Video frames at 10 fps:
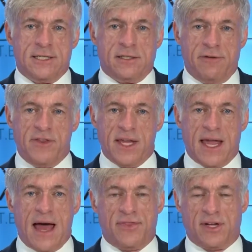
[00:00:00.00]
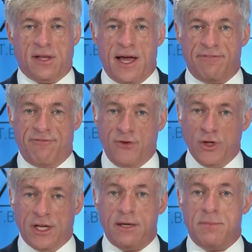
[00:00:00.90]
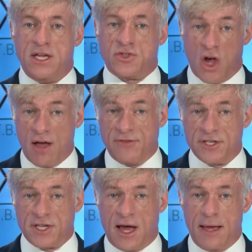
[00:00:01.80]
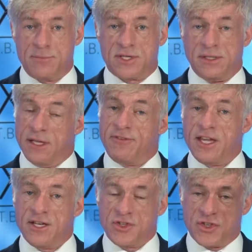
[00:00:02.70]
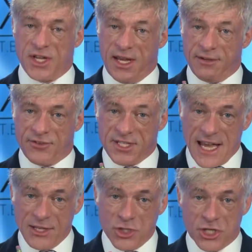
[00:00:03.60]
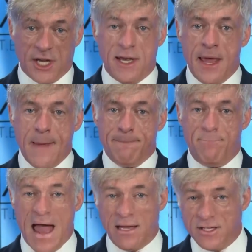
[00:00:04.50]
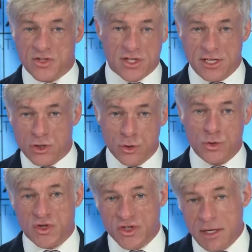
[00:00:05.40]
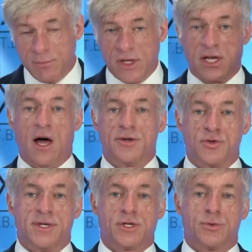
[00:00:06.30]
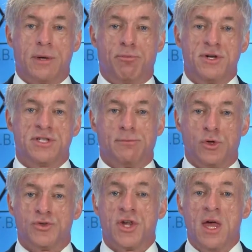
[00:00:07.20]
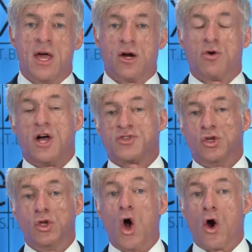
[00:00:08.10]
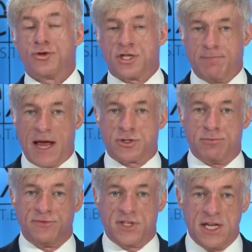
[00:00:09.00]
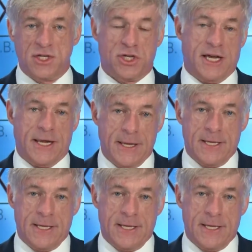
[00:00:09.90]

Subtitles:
Living the Catholic life fully means oftentimes living in a state of tension, balancing two seemingly contradictory principles across a large spectrum of teaching.